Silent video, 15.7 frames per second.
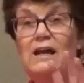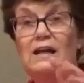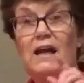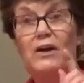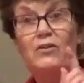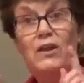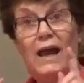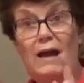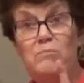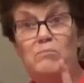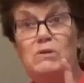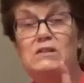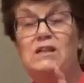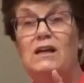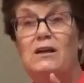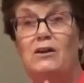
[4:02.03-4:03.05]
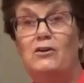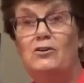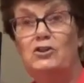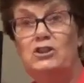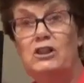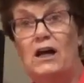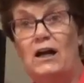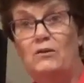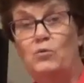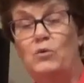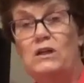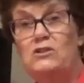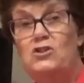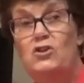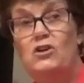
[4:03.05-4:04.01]
Now that particular shot
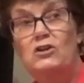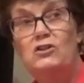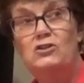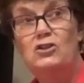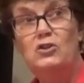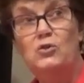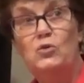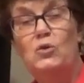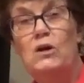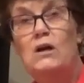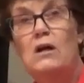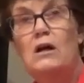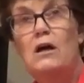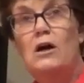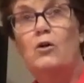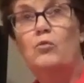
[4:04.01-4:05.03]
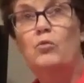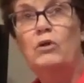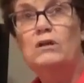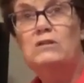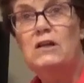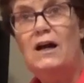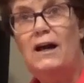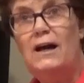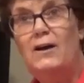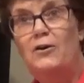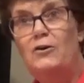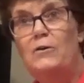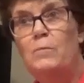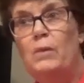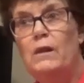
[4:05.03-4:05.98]
we took to a
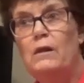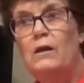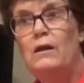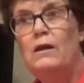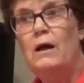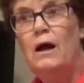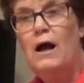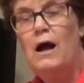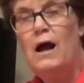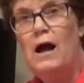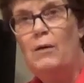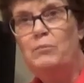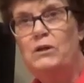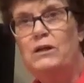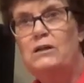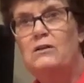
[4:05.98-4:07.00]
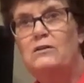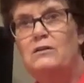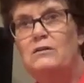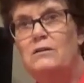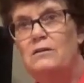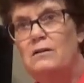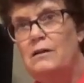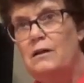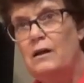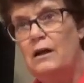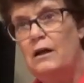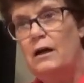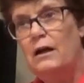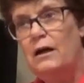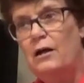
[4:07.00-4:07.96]
retired optical
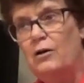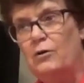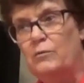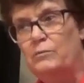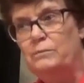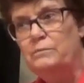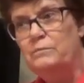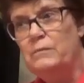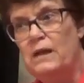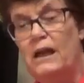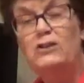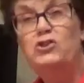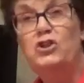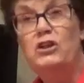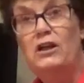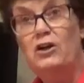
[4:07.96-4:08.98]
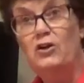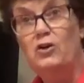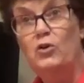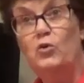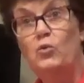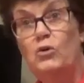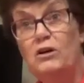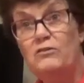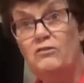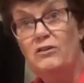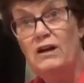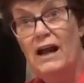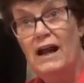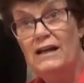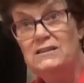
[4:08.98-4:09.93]
engineer who worked for
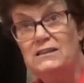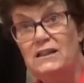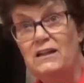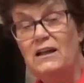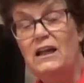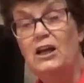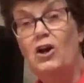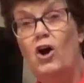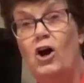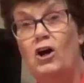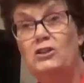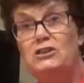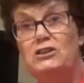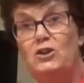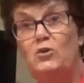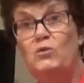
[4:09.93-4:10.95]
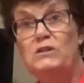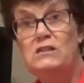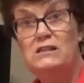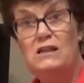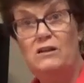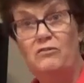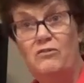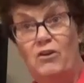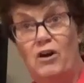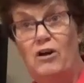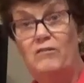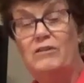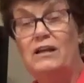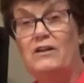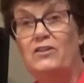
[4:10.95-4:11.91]
NASA. He also was
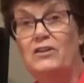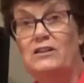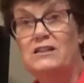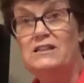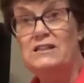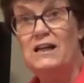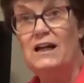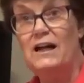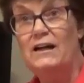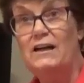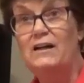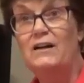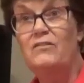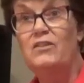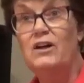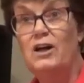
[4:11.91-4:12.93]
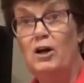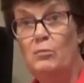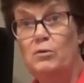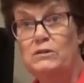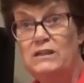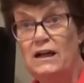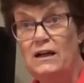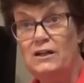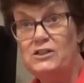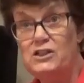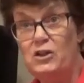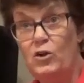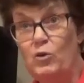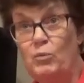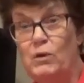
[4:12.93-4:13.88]
involved in the design of the Hubble
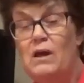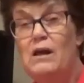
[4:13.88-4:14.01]
telescope.